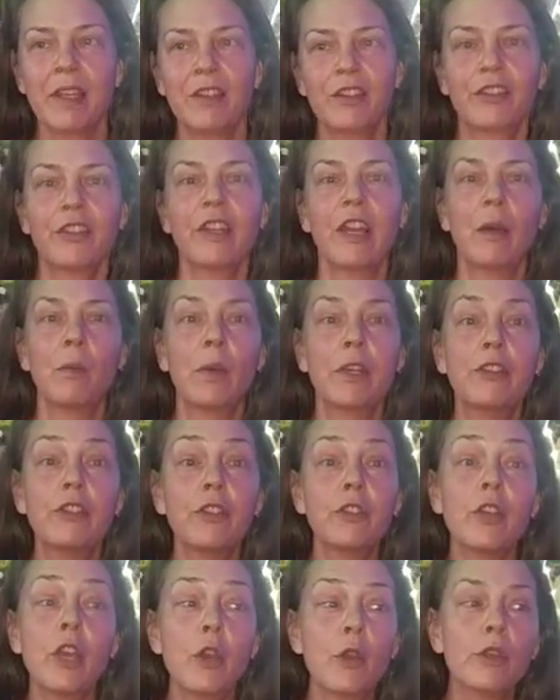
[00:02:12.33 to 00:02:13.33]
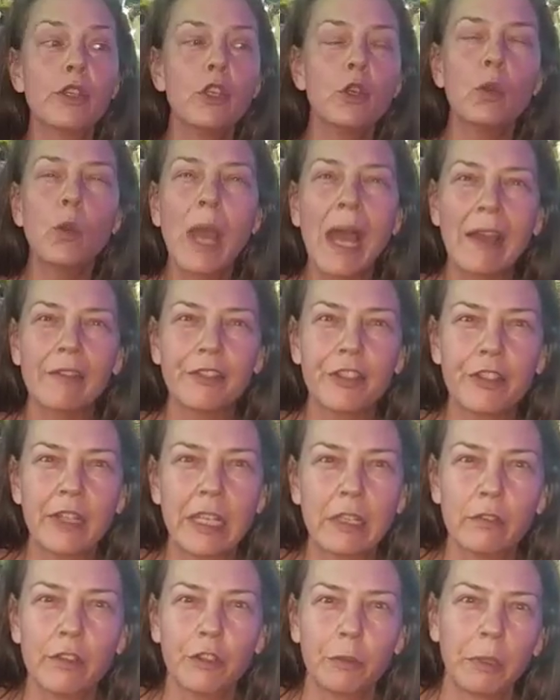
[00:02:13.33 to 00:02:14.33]
So now once you know, you have to
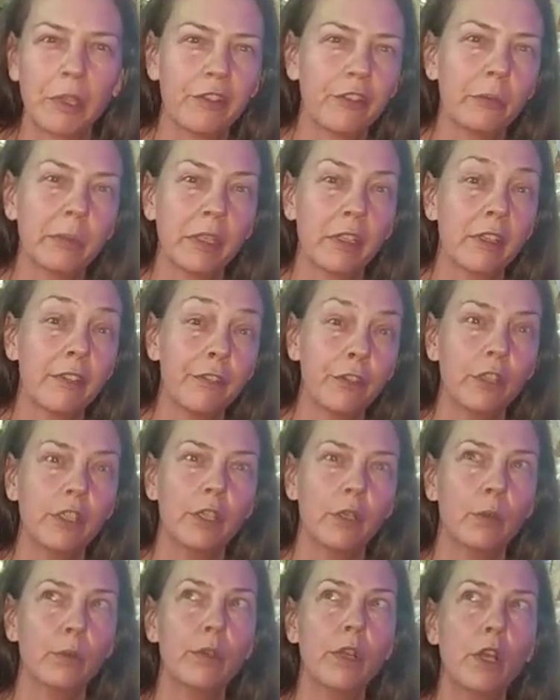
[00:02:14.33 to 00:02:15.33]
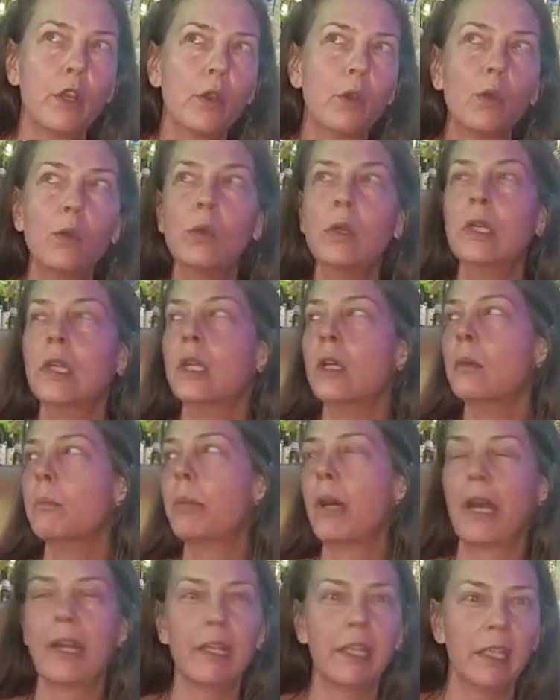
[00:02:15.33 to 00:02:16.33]
take responsibility for you.
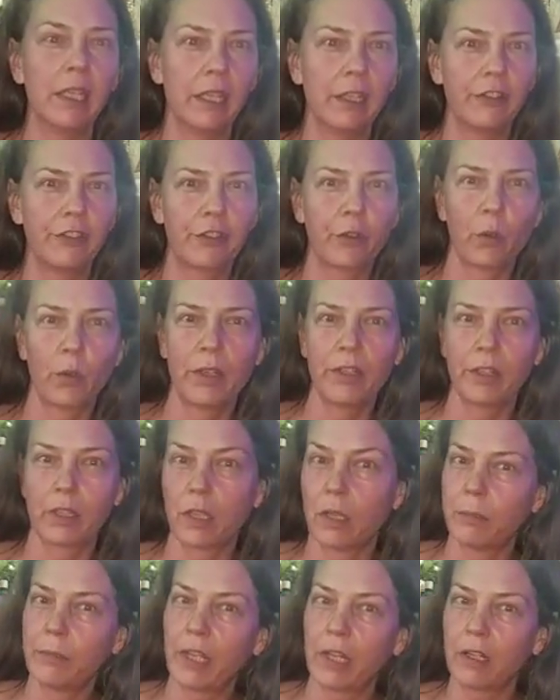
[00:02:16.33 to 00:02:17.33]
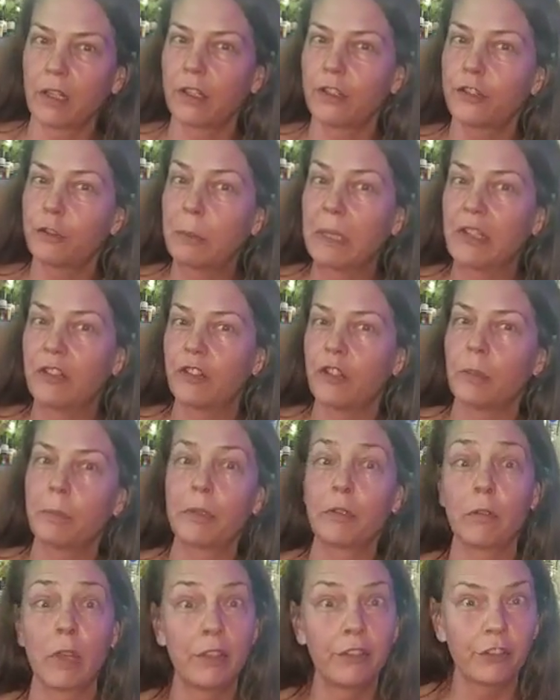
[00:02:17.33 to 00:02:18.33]
Nobody is going to come down on a spaceship
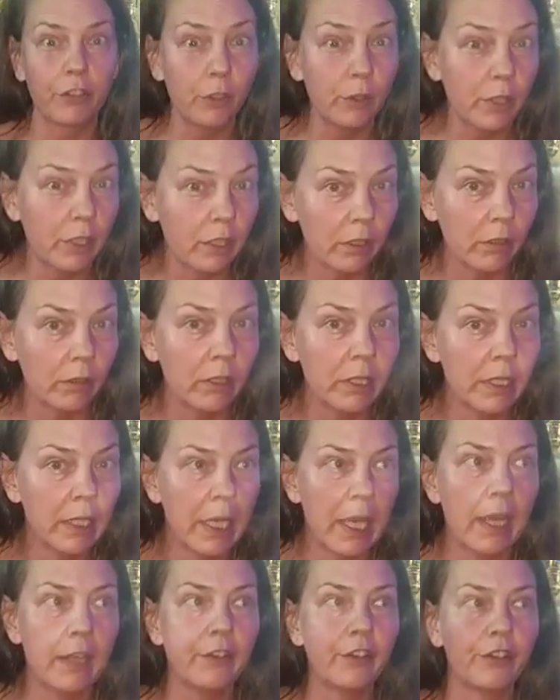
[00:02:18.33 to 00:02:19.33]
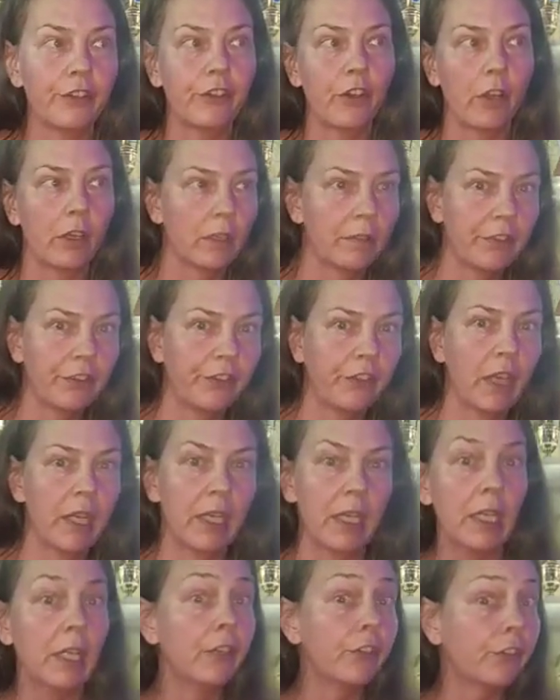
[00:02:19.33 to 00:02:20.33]
and rescue you and just all of a
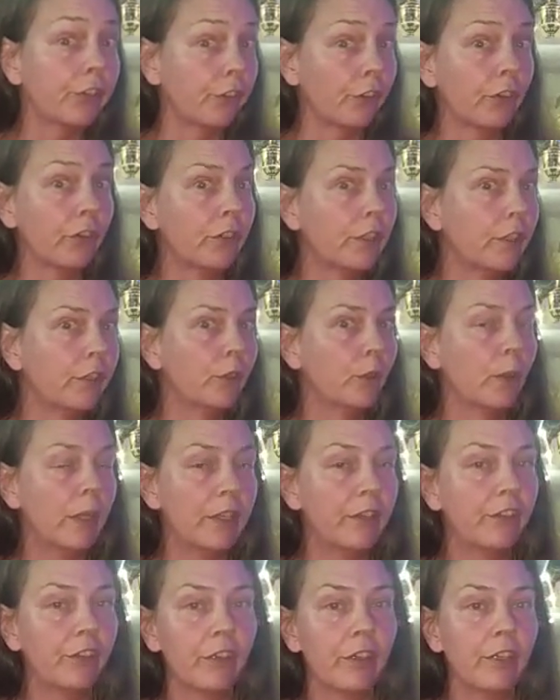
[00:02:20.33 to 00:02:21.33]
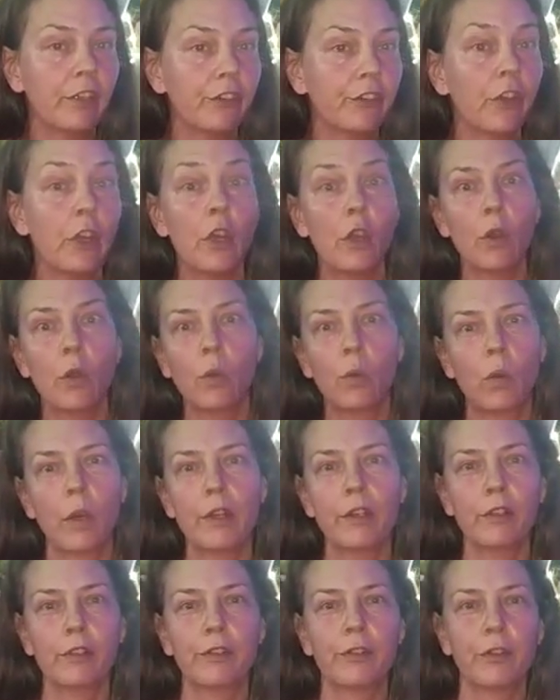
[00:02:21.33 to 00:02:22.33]
sudden insert you into these
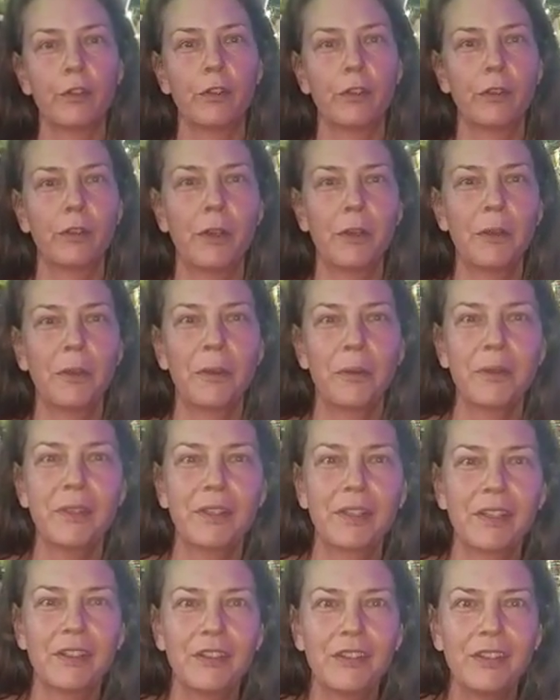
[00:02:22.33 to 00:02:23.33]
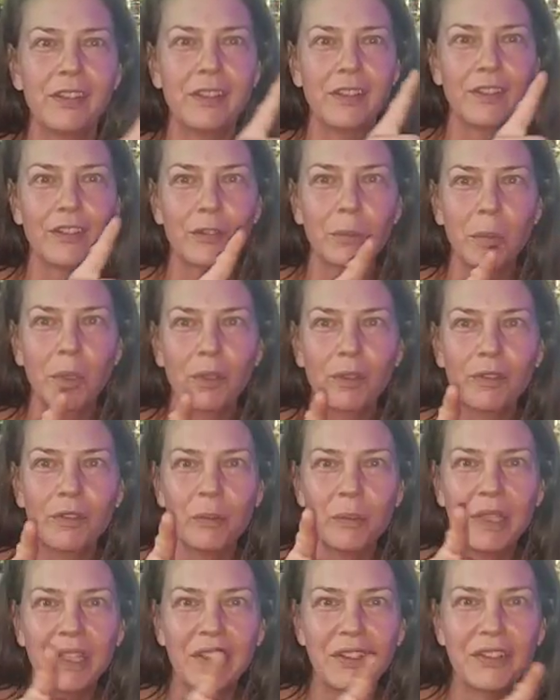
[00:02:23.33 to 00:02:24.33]
wonderful, oh, you can see the smoke
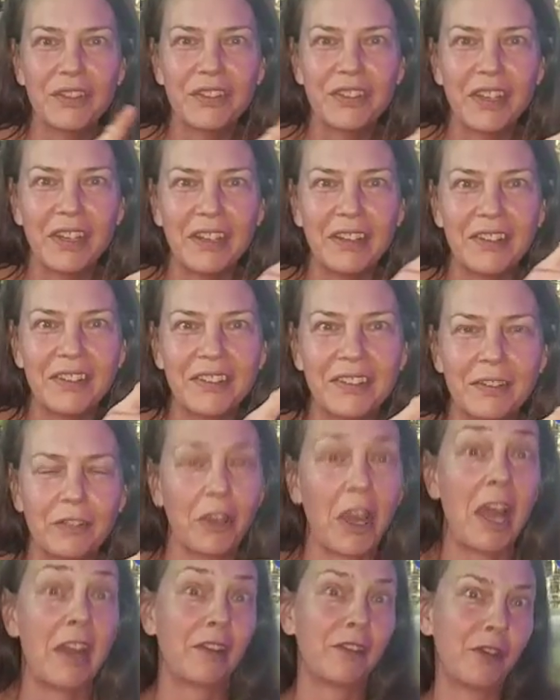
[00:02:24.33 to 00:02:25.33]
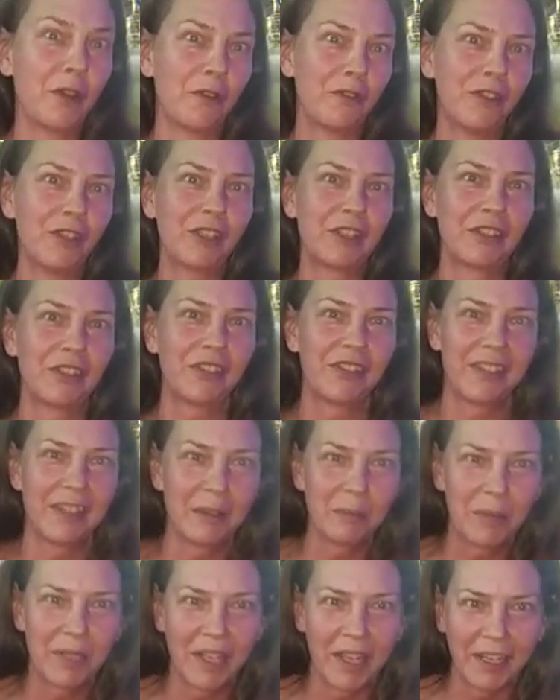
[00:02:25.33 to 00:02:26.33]
from the incense. Or I don't know if you can see
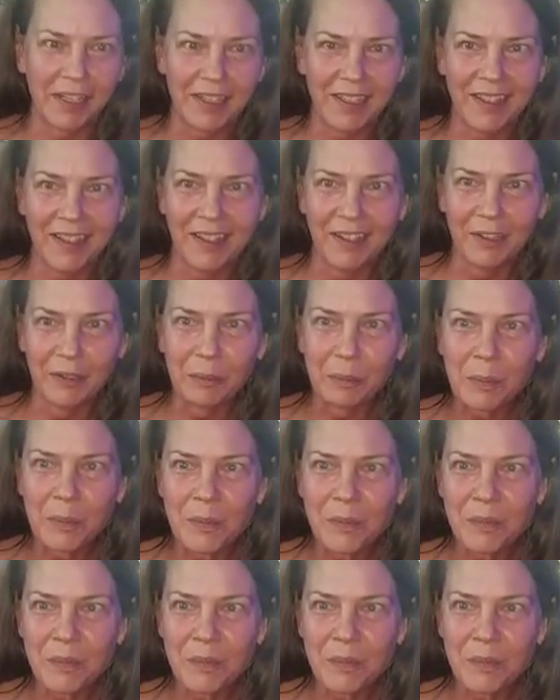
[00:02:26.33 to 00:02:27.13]
it, but I can.